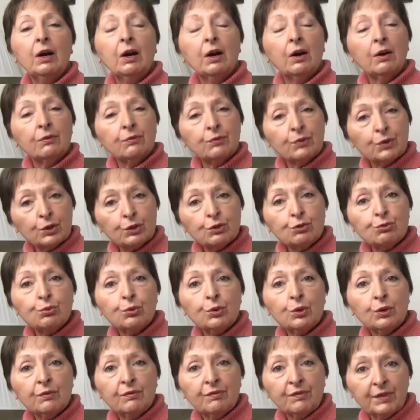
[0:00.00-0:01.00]
a
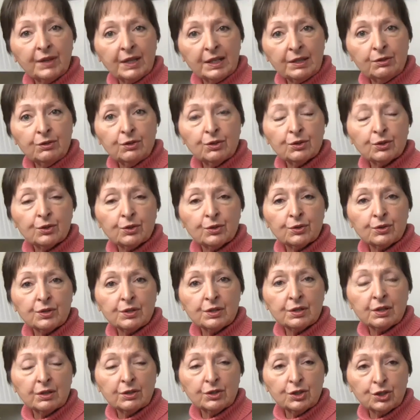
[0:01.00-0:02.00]
virtual
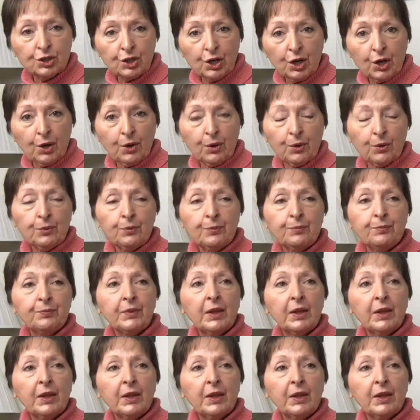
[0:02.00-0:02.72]
vendors show,